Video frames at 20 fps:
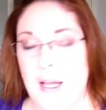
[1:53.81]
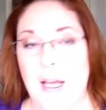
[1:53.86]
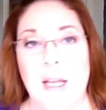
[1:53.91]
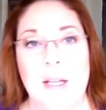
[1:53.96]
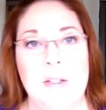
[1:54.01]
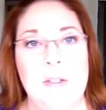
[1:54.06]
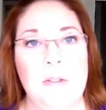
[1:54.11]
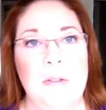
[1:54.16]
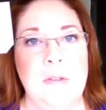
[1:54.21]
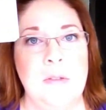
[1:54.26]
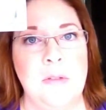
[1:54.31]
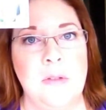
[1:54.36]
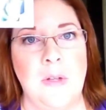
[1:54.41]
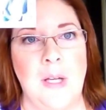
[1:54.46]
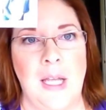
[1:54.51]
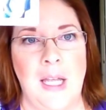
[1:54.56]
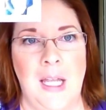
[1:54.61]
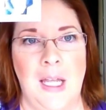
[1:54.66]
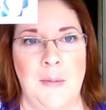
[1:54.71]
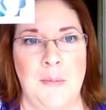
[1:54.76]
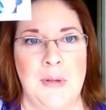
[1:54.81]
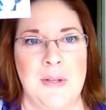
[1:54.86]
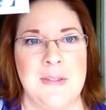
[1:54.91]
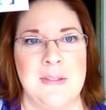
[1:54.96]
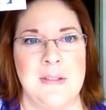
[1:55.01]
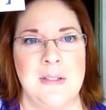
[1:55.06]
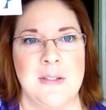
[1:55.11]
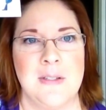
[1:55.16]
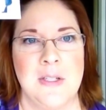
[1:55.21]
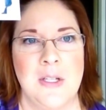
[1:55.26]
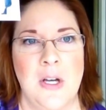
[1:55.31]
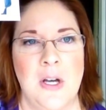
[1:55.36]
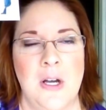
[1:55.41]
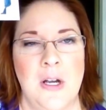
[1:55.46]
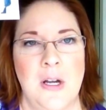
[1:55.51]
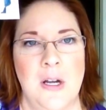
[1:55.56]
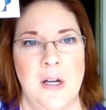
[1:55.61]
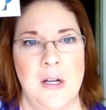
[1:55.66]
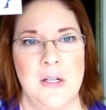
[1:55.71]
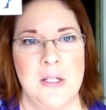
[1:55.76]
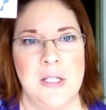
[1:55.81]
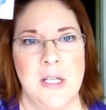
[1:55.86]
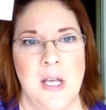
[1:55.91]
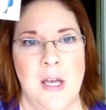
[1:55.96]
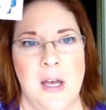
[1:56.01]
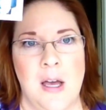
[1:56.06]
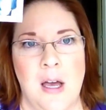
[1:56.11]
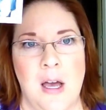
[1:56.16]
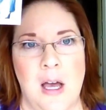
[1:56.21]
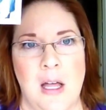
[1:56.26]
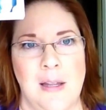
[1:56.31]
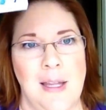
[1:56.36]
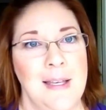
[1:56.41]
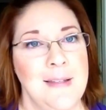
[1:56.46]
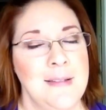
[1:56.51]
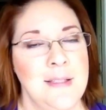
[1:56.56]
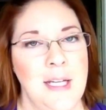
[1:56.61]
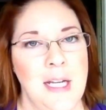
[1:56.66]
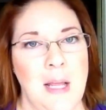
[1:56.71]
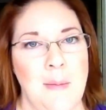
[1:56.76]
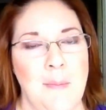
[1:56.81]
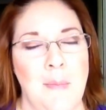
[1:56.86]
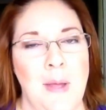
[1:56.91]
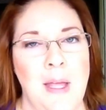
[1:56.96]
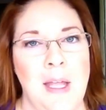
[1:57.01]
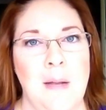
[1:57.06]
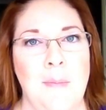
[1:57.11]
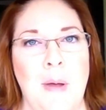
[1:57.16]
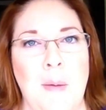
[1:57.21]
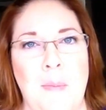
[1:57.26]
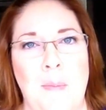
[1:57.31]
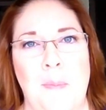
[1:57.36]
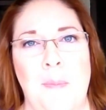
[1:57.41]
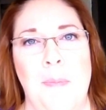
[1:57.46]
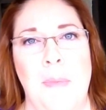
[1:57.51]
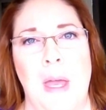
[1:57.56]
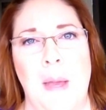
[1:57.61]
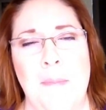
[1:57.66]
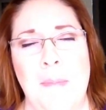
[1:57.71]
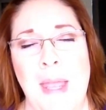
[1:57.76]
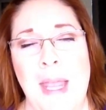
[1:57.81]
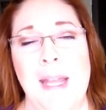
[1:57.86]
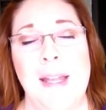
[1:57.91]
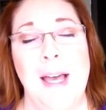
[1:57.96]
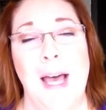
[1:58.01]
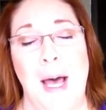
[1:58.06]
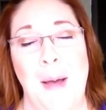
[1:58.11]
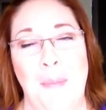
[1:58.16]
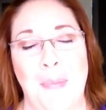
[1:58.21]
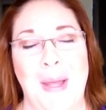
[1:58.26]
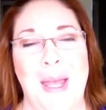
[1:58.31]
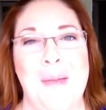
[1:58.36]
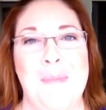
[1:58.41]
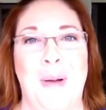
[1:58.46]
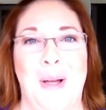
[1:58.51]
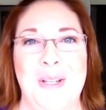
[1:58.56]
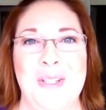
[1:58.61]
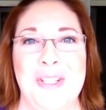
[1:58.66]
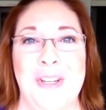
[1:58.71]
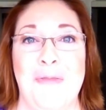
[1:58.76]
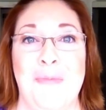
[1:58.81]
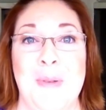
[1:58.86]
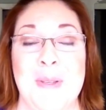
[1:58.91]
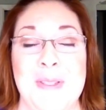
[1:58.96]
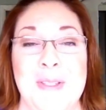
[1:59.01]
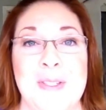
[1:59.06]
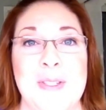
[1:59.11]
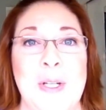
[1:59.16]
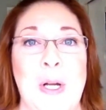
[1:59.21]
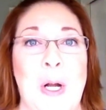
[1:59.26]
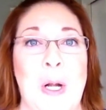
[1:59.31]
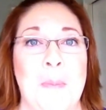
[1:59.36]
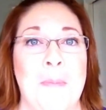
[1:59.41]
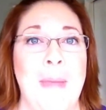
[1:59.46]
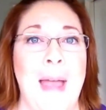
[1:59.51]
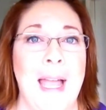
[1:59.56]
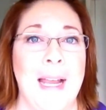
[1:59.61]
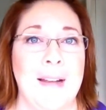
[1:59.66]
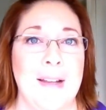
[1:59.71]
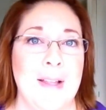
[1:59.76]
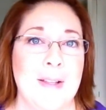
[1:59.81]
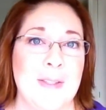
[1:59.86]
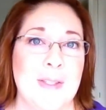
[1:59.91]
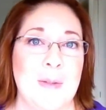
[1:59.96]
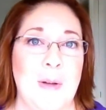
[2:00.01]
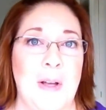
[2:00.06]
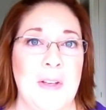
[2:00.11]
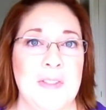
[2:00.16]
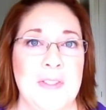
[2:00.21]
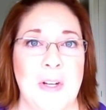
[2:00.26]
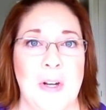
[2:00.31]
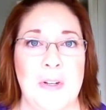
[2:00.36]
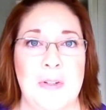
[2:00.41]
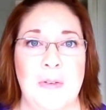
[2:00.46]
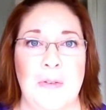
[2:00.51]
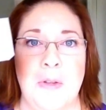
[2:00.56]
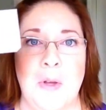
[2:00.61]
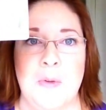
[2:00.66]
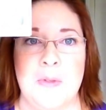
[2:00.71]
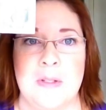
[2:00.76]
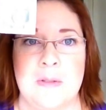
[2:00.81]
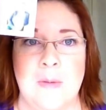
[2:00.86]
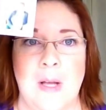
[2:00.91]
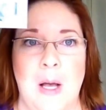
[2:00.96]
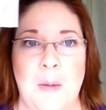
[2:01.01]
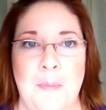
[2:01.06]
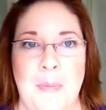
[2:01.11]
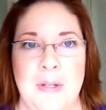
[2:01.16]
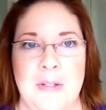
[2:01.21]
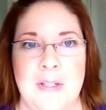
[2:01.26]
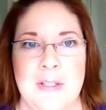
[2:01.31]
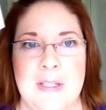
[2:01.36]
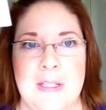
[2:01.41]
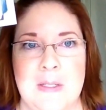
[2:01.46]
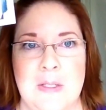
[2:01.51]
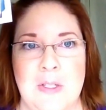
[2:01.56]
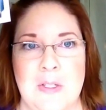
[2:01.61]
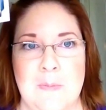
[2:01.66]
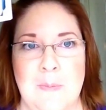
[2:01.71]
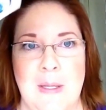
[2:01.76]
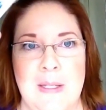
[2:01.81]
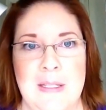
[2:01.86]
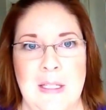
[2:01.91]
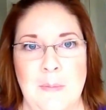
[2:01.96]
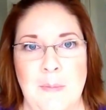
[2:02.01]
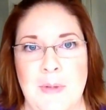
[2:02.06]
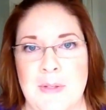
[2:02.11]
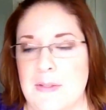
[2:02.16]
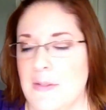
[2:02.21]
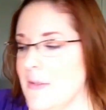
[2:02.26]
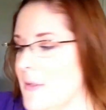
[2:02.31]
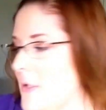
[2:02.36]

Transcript: I do a business card. Last night I made up a bunch of business card magnets, so I'll start doing those as well. But this is just basic business